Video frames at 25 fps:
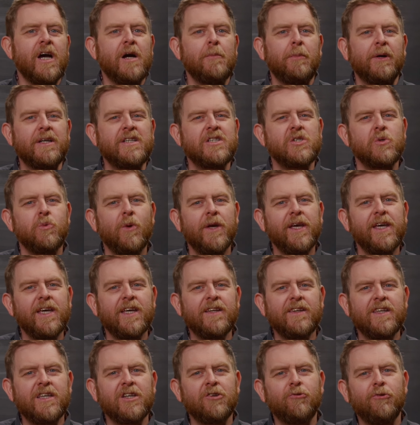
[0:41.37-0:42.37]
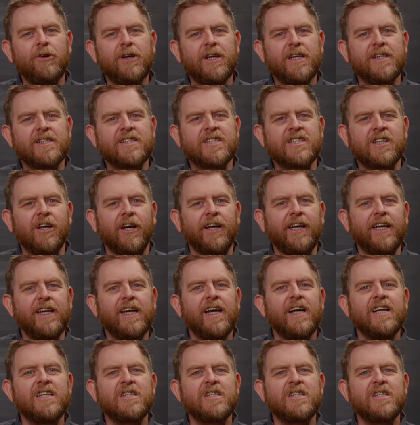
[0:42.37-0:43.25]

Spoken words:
by tweaking the ingredients slightly